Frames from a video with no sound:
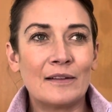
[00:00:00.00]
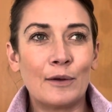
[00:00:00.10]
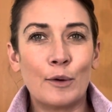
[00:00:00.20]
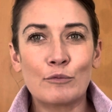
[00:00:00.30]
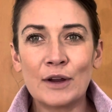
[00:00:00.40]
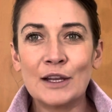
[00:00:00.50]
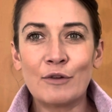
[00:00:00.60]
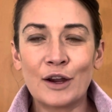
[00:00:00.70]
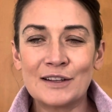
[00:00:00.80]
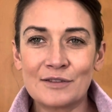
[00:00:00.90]
So on really
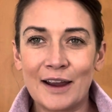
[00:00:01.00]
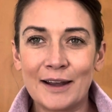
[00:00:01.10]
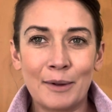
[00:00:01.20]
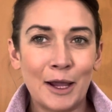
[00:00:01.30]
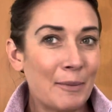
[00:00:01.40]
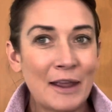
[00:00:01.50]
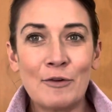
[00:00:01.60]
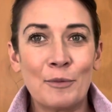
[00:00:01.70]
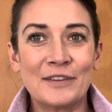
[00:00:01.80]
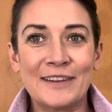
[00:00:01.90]
rocky terrain, I become
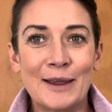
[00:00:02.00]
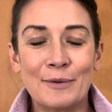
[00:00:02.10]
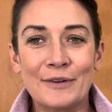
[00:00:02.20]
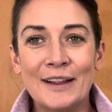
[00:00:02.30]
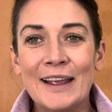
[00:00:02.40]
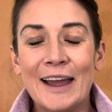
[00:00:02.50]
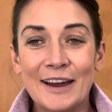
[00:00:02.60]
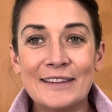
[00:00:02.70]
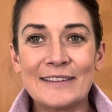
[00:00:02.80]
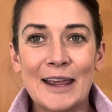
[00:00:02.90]
even more
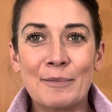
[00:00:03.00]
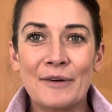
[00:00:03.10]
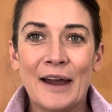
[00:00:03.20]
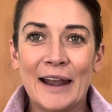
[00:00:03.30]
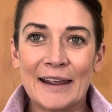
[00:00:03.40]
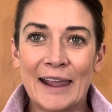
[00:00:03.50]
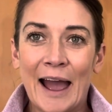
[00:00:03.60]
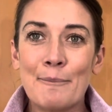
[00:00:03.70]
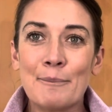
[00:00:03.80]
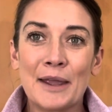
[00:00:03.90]
unstable, and it
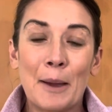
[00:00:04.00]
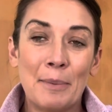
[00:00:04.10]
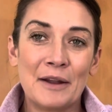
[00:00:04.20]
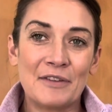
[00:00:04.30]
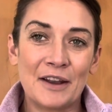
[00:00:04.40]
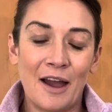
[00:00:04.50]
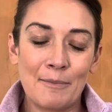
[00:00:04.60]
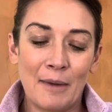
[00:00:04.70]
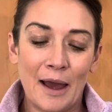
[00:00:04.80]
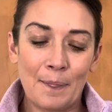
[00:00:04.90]
can be a bit of a
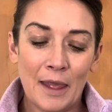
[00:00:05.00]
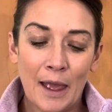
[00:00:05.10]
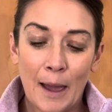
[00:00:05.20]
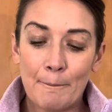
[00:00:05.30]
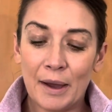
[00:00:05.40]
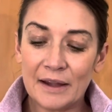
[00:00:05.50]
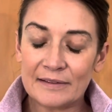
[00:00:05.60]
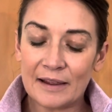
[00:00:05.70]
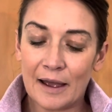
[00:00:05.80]
nightmare. But